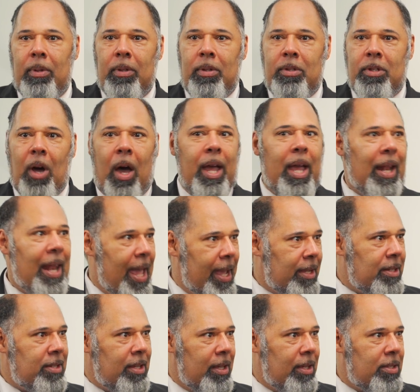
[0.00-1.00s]

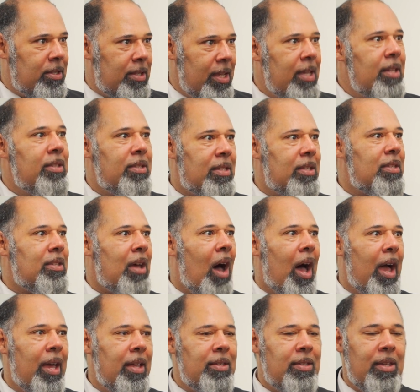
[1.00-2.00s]
dialectics in
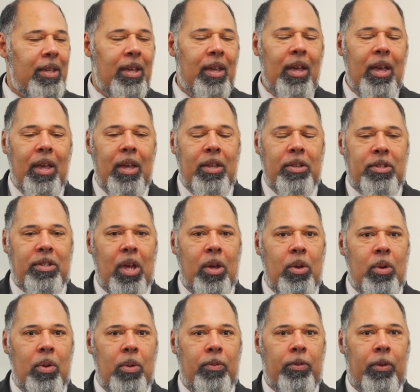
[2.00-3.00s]
society.
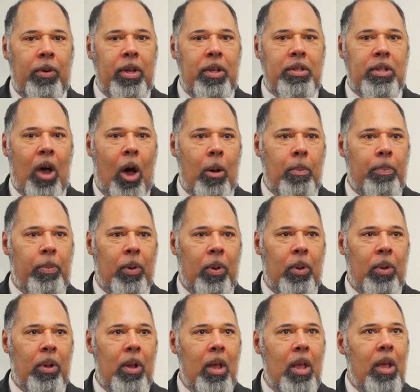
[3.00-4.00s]
So, for
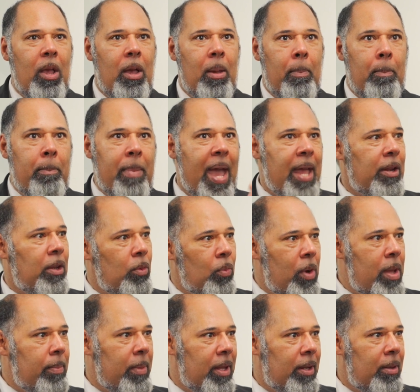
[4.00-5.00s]
example, men and
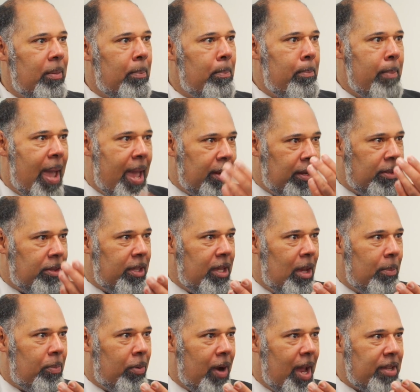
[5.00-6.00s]
women. Men are the
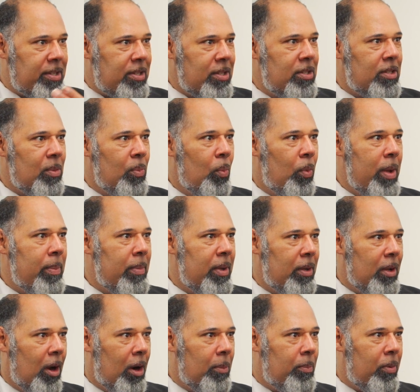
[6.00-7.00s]
oppressors and women
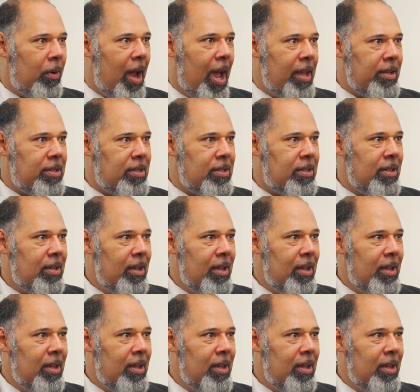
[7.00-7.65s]
are oppressed.